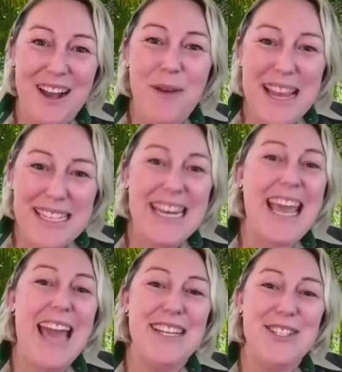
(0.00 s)
We are
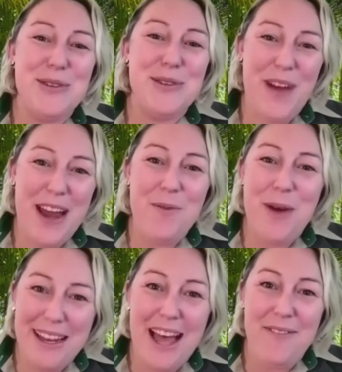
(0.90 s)
dedicated to fighting
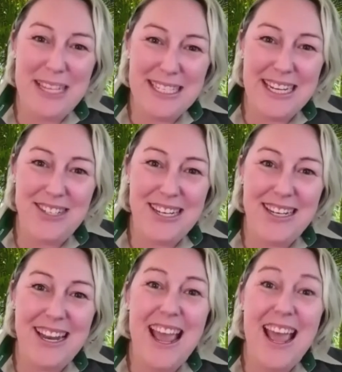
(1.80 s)
wildlife
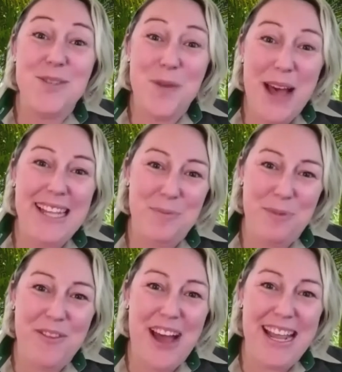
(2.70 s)
extinction as well as
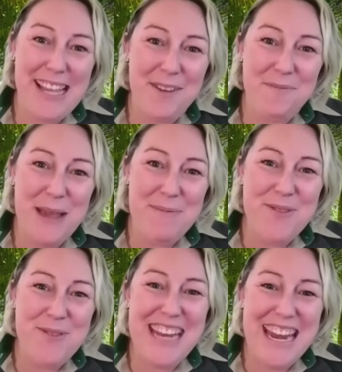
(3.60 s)
providing young
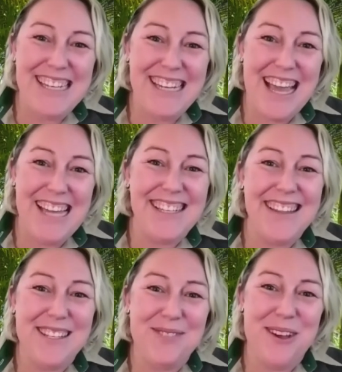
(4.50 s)
people with an
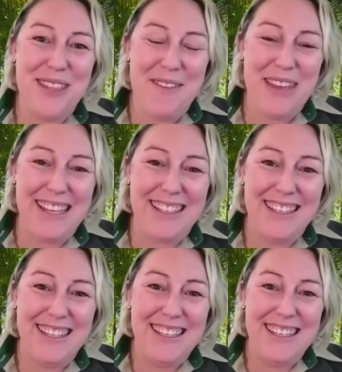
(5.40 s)
education that's worth having.
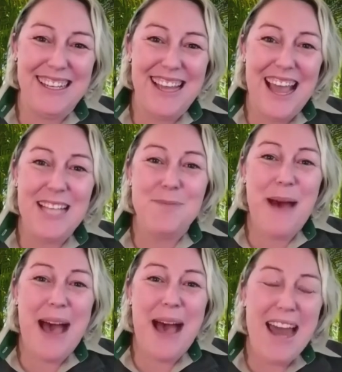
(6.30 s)
As
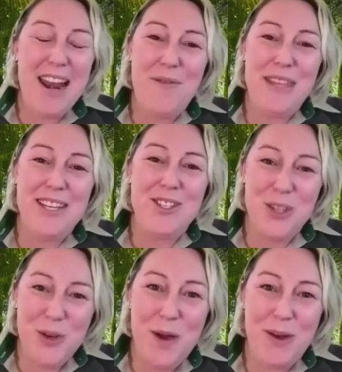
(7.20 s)
part of the
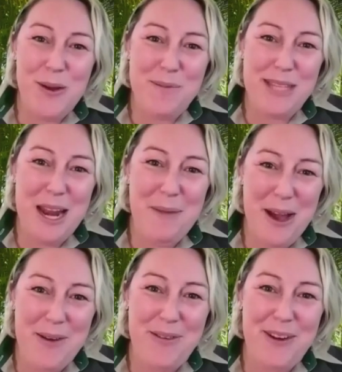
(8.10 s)
two workshops that I'll
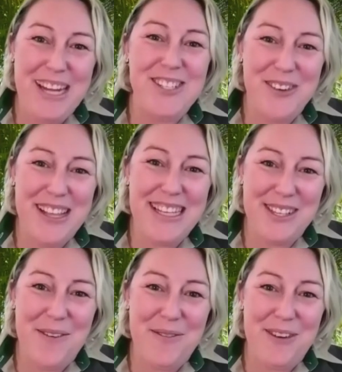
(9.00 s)
be offering during
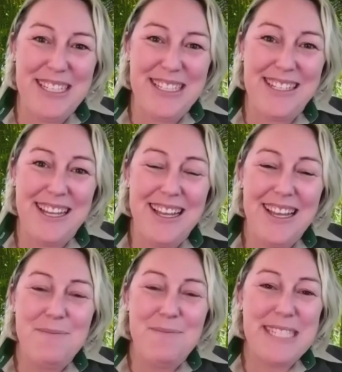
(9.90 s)
this conference,
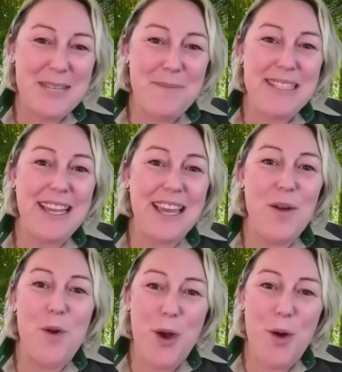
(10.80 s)
participants are going
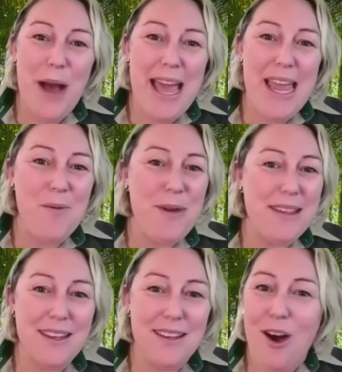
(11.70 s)
to walk away
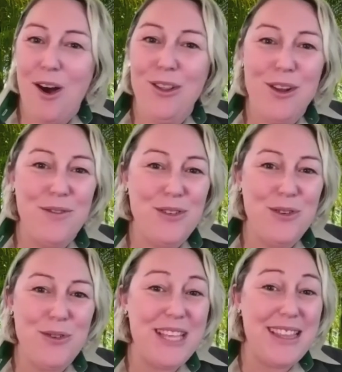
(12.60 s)
with a whole lot of
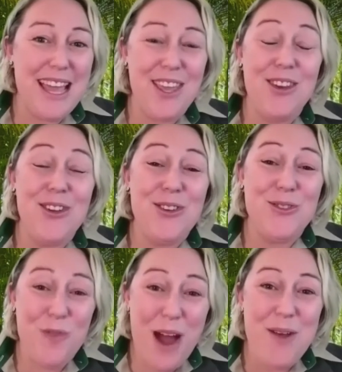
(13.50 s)
tools that they can
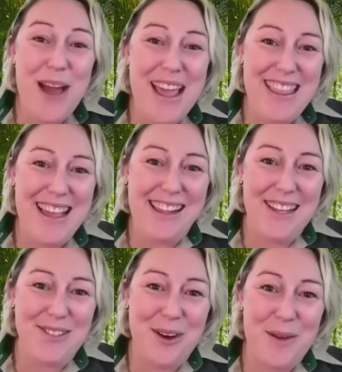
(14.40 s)
use right away in their
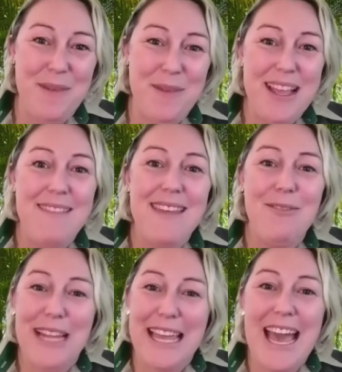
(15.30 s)
classroom that
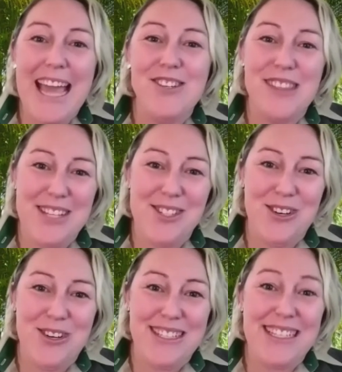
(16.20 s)
it will engage their
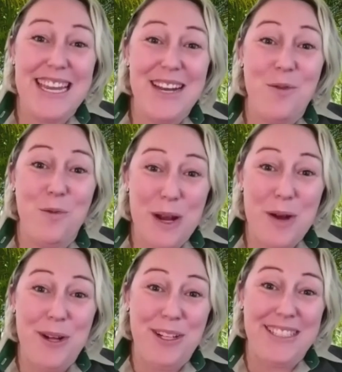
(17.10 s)
students in
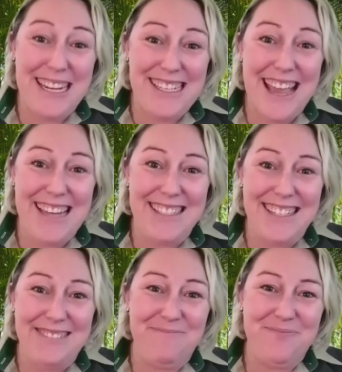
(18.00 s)
real world
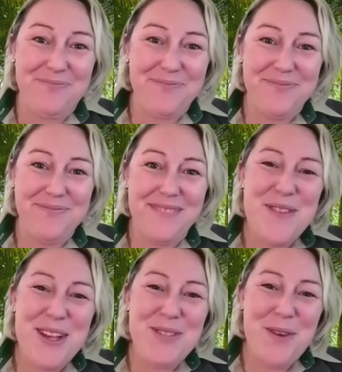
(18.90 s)
education. The
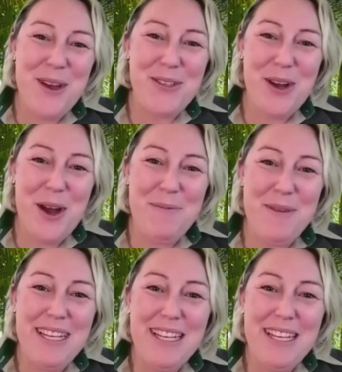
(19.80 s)
first workshop,